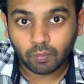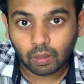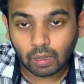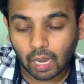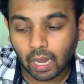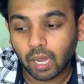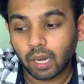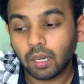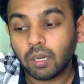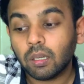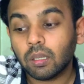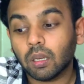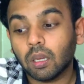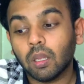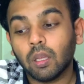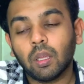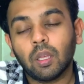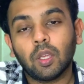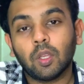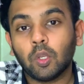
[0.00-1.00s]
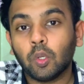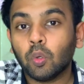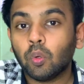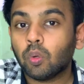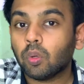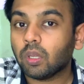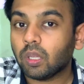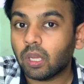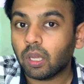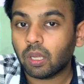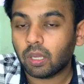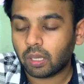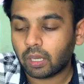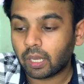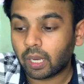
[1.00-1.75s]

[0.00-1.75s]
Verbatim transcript: and you uh,